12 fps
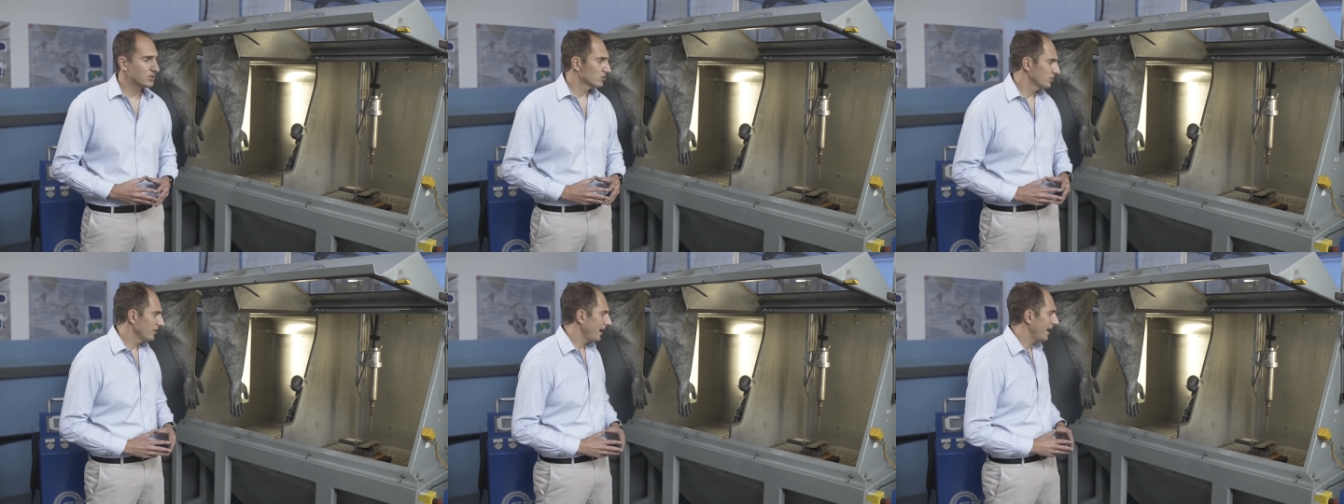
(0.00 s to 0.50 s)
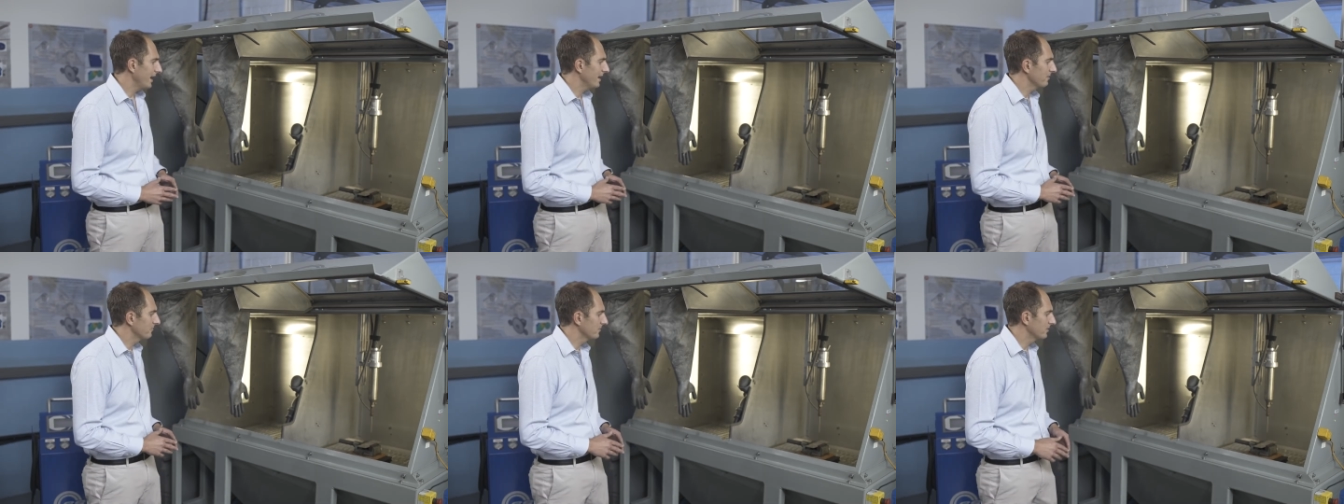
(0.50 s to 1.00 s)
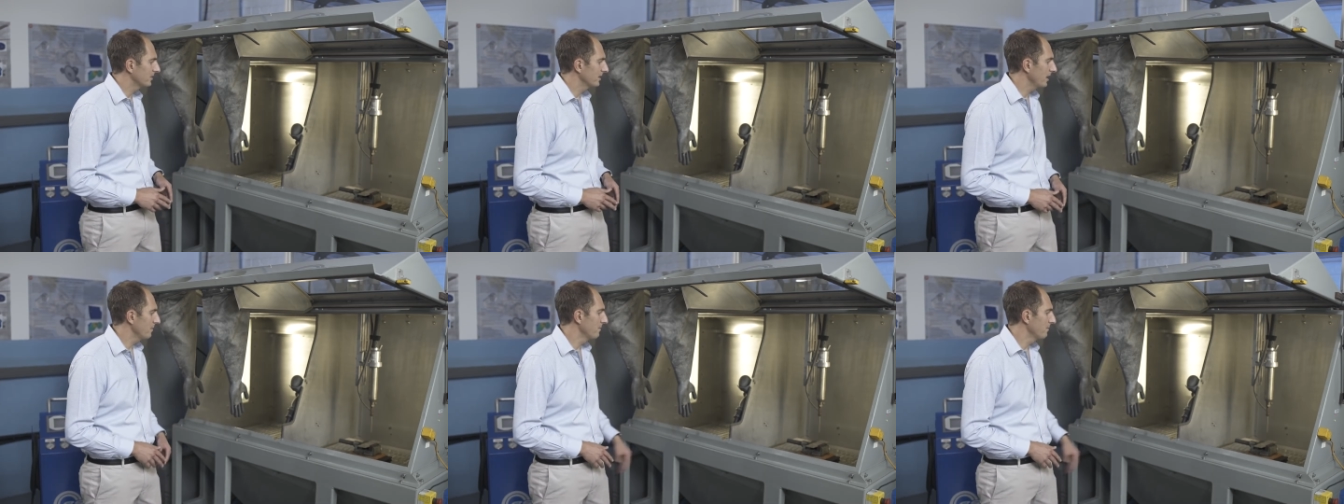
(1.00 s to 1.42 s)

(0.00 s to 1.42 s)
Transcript: You have the